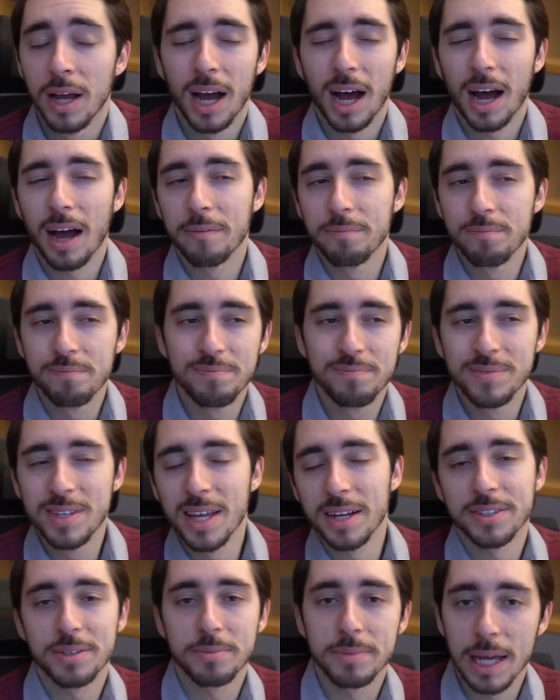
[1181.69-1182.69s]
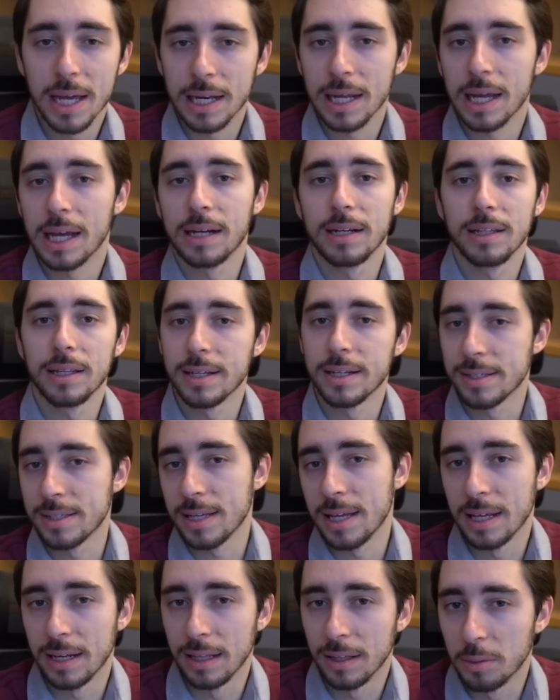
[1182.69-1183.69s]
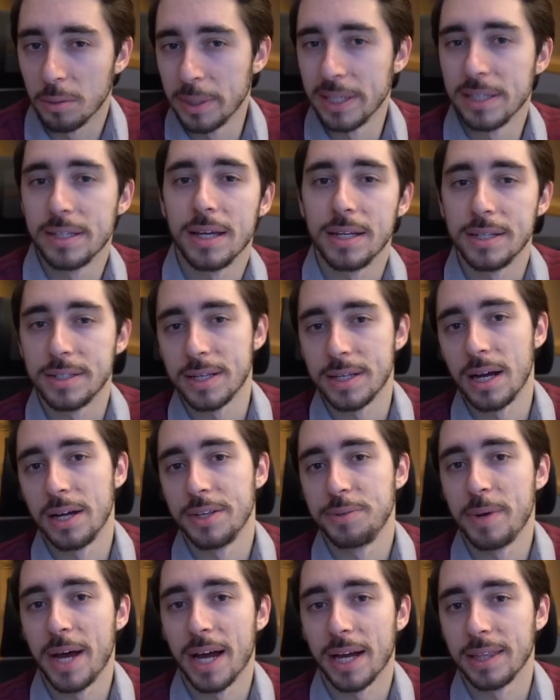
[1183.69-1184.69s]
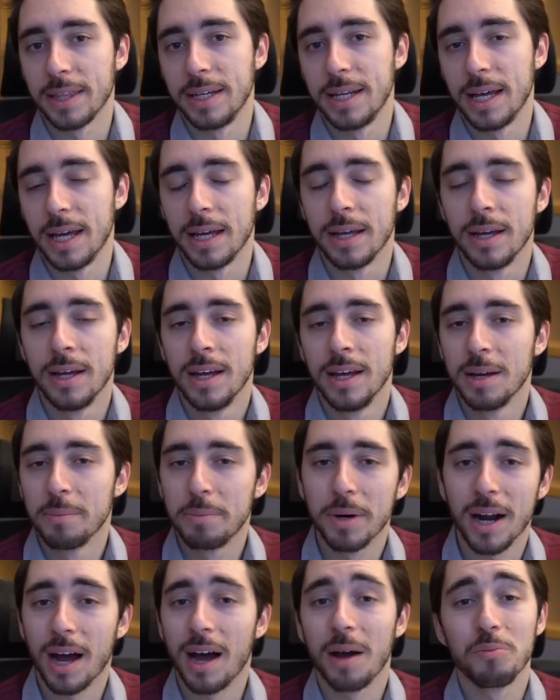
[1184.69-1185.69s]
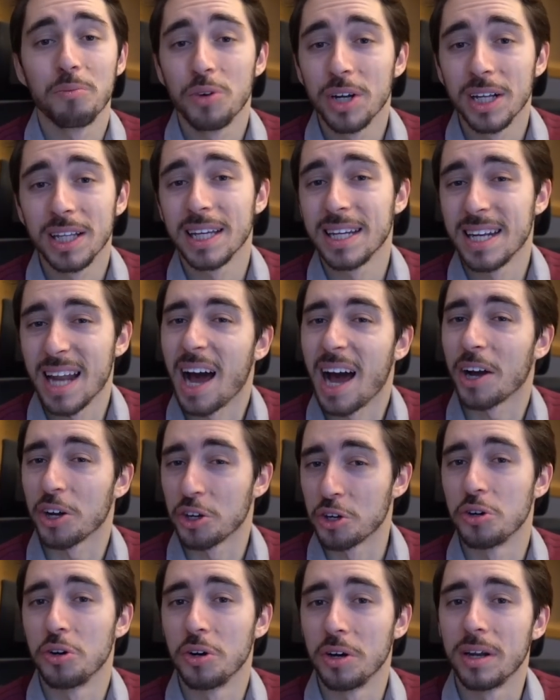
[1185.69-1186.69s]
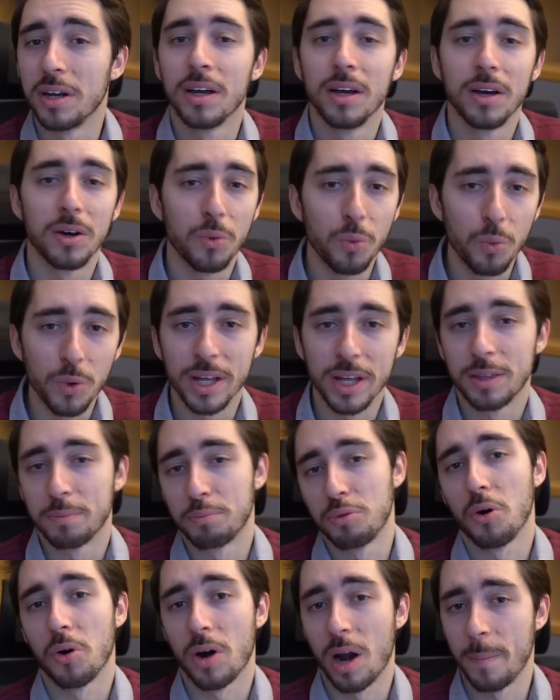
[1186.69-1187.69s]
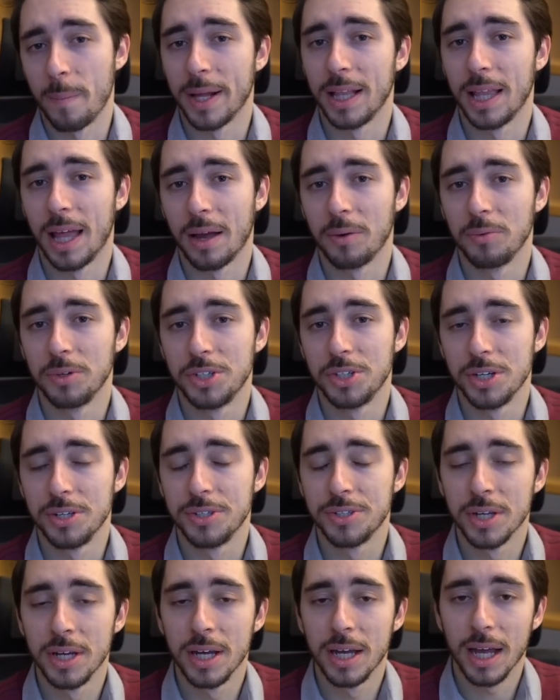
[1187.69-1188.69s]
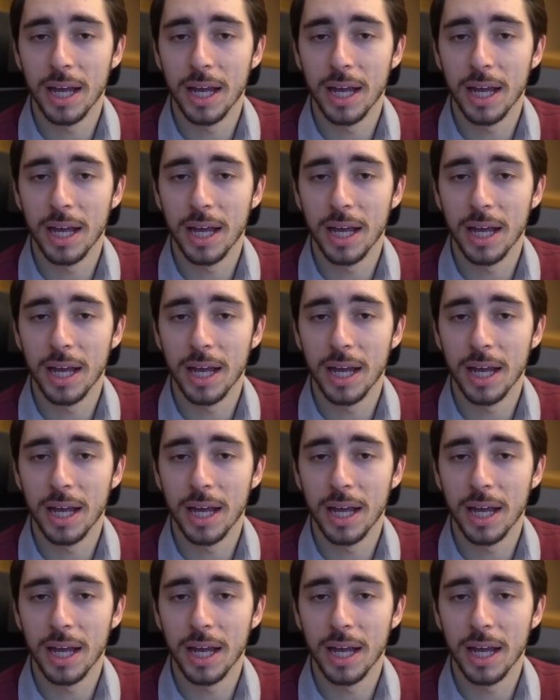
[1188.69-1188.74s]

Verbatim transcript: I've done some data analytics and a little bit of data science back in the day, but I'm really not good with programming languages.